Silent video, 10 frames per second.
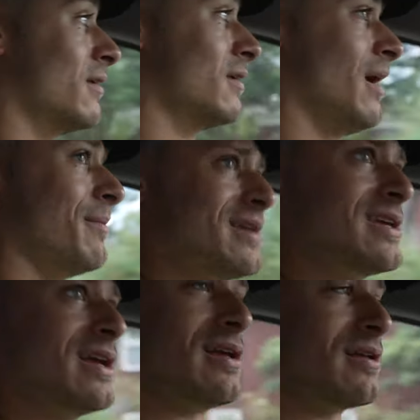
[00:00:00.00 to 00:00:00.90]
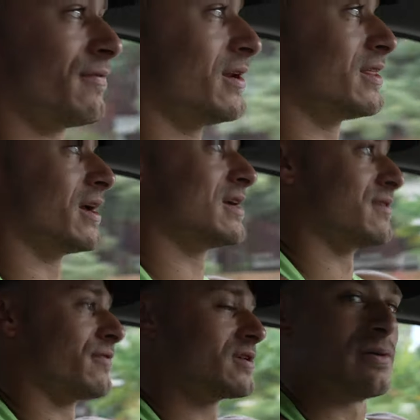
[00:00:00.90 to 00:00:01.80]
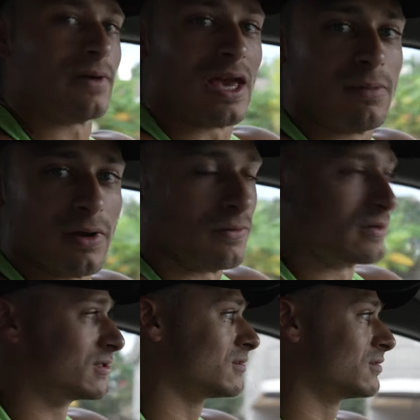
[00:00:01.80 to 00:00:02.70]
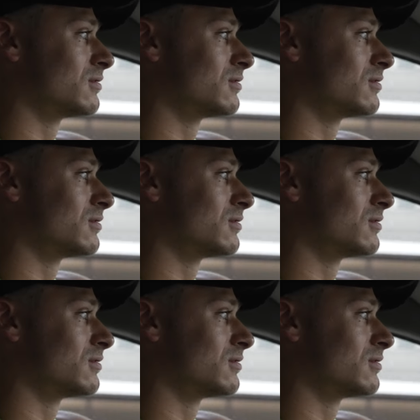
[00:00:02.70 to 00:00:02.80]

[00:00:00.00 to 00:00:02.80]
yeah, basically, the funny thing is, the first time I came here was,